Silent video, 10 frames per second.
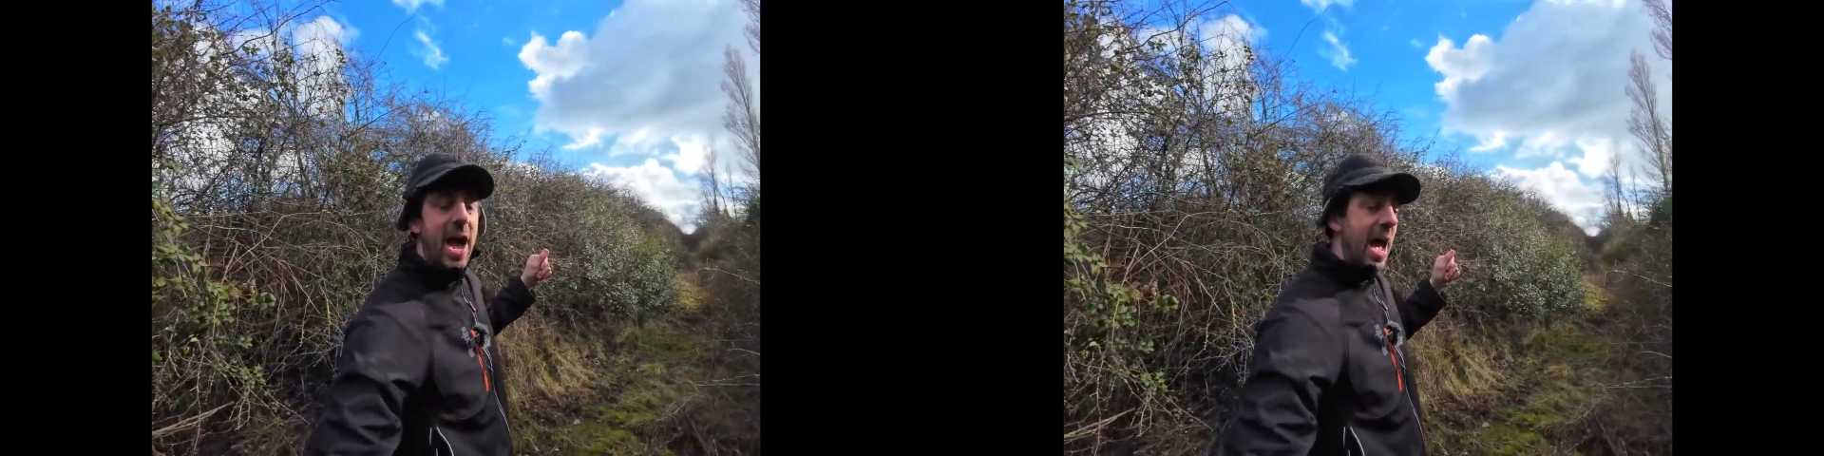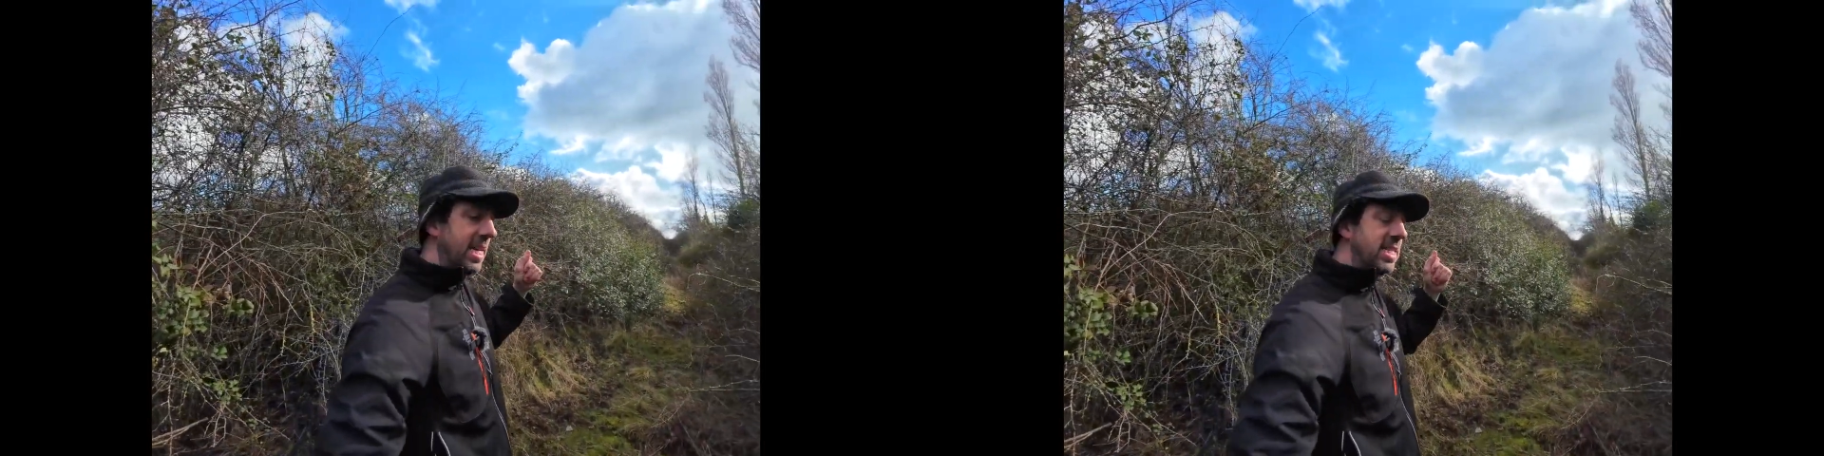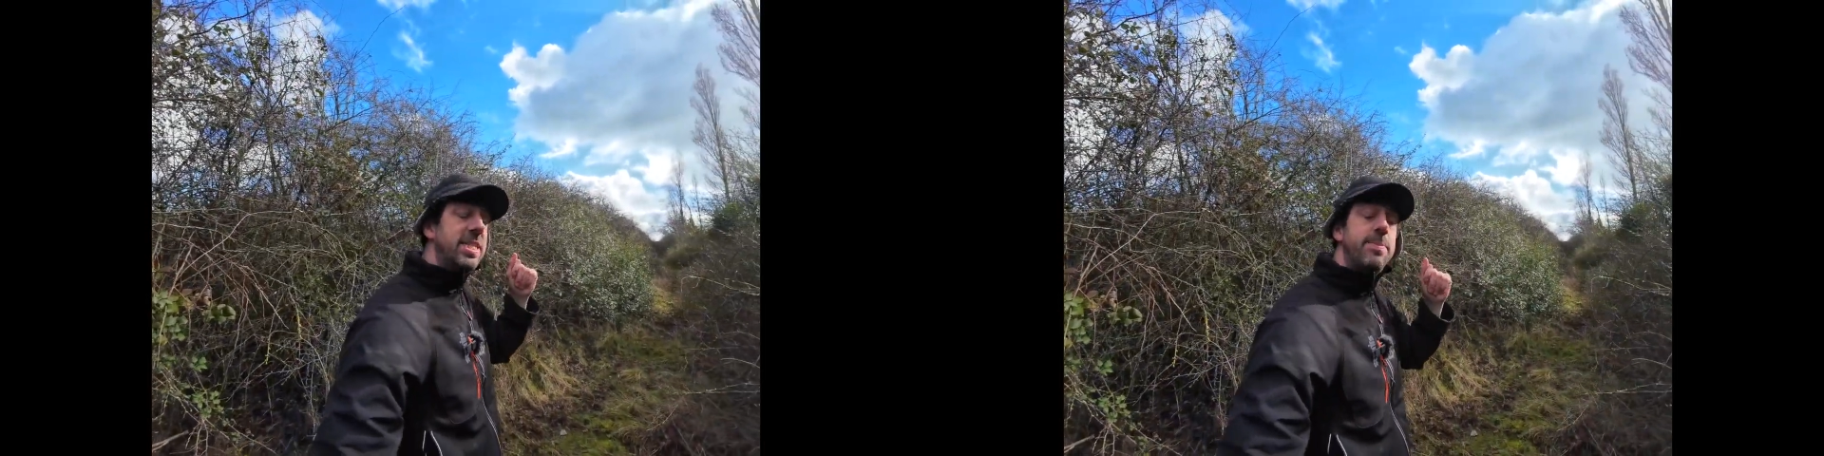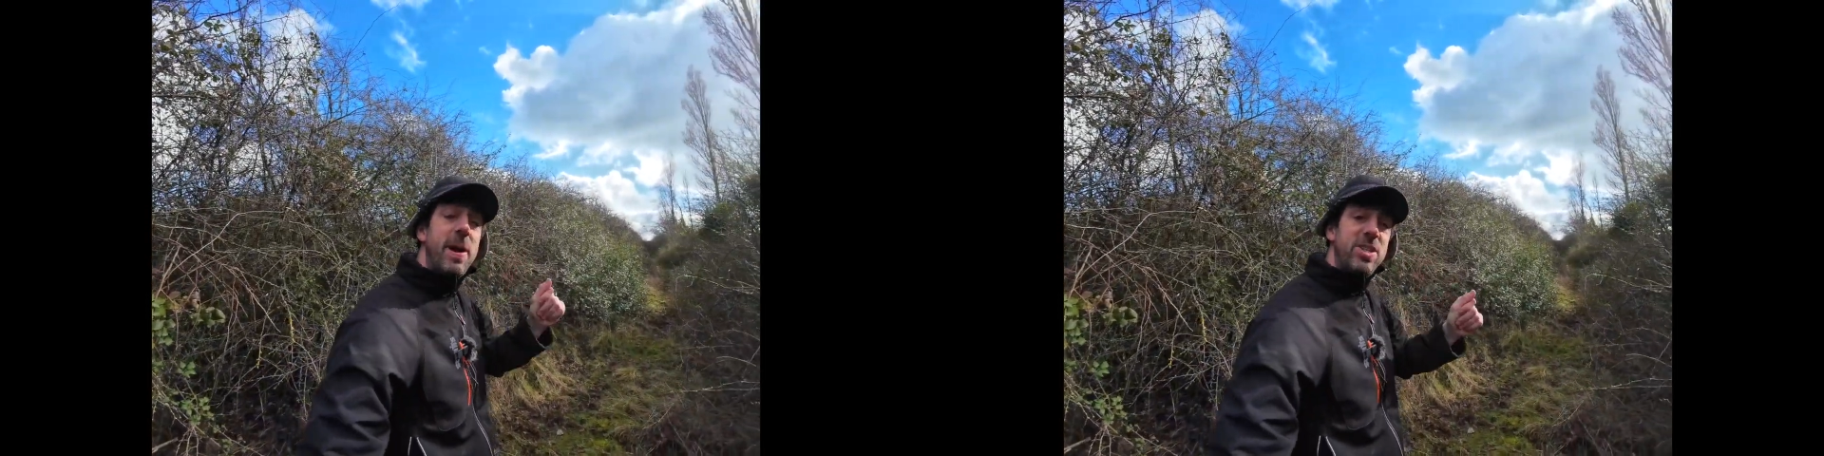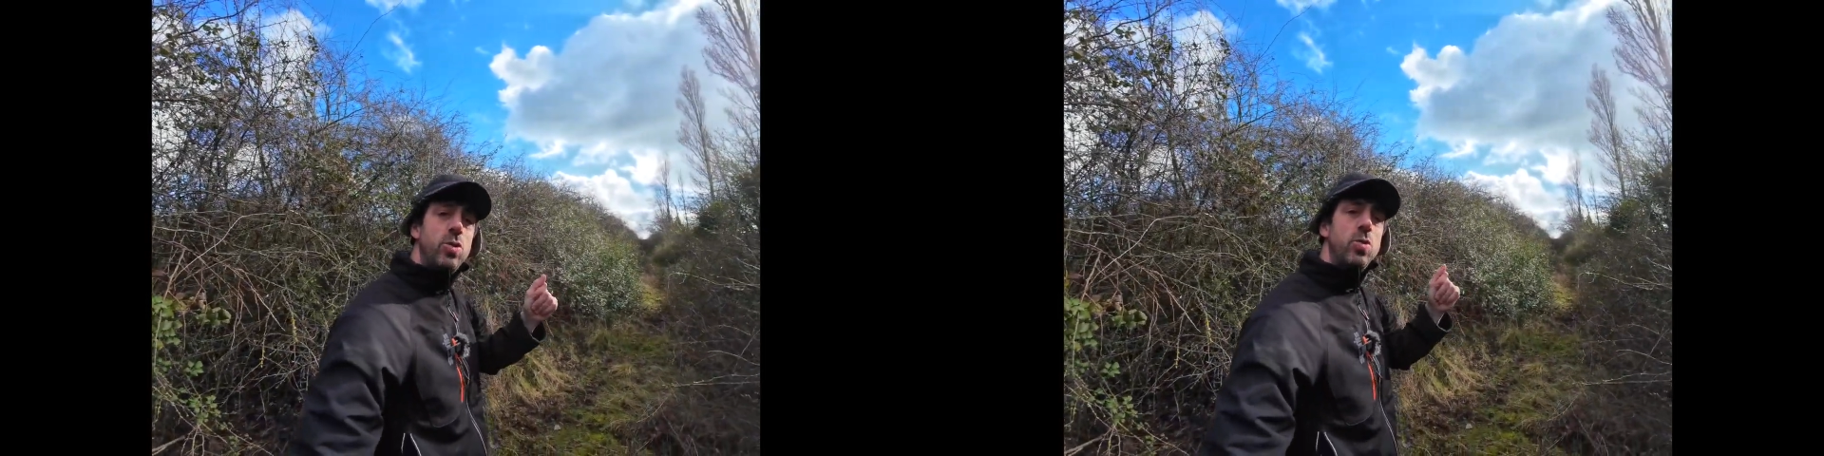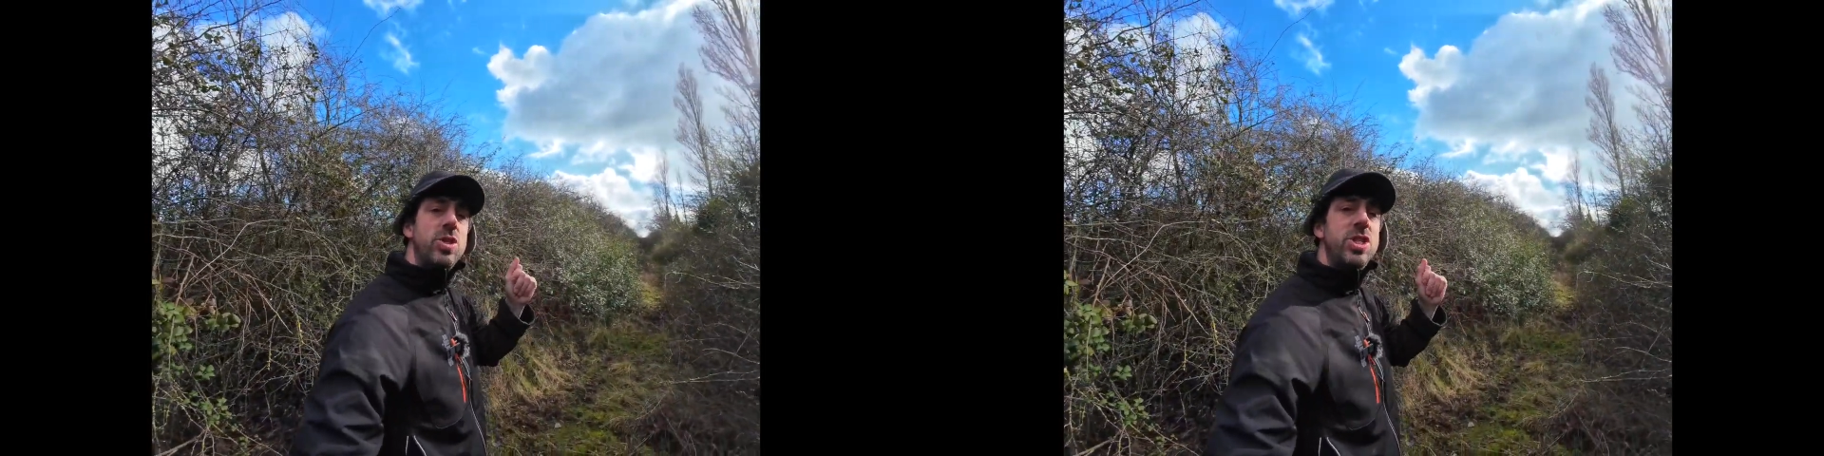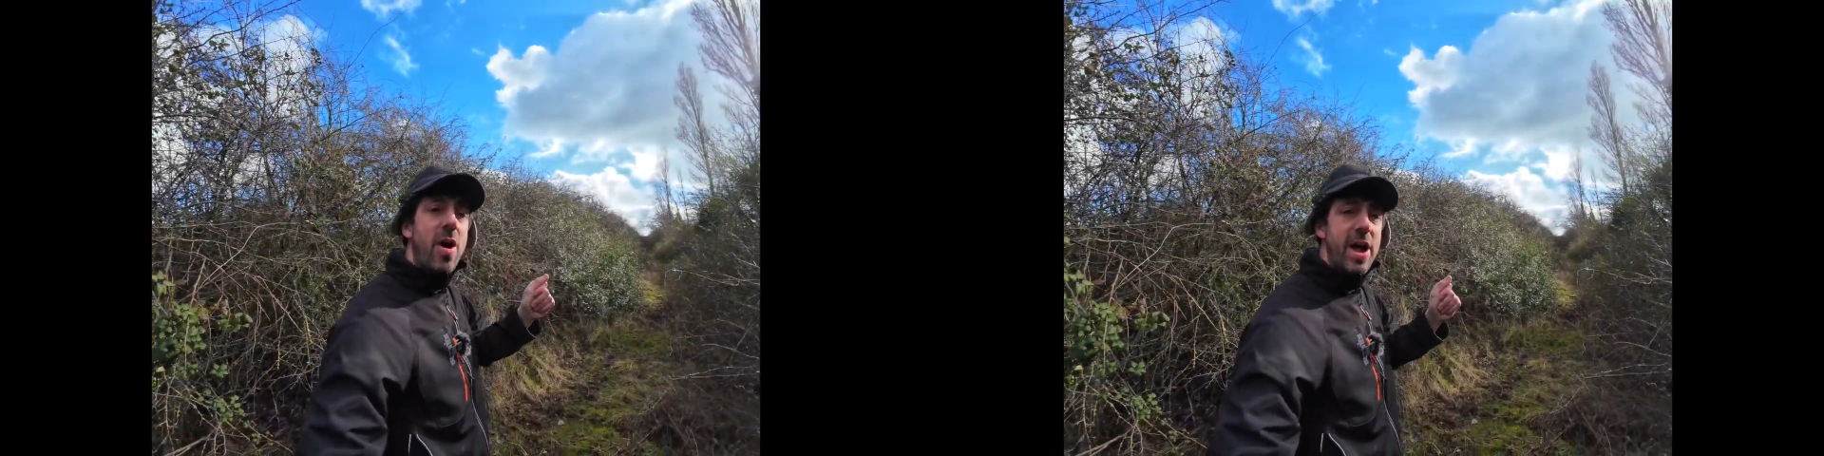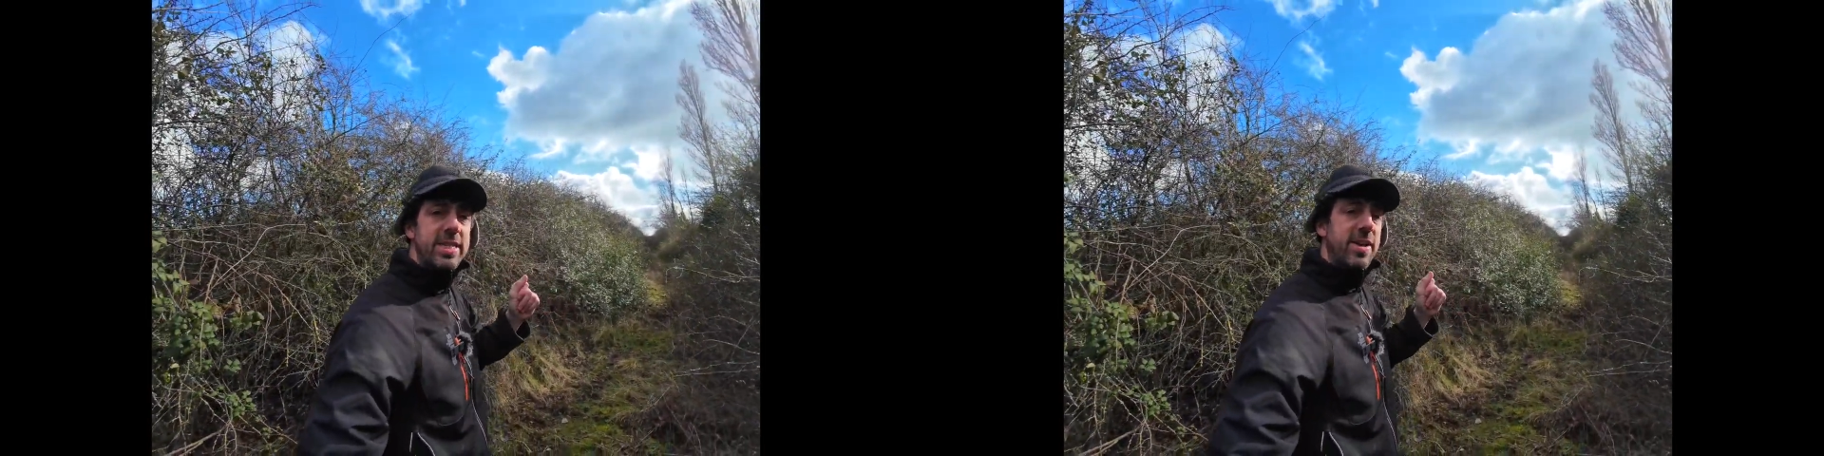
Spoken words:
a special site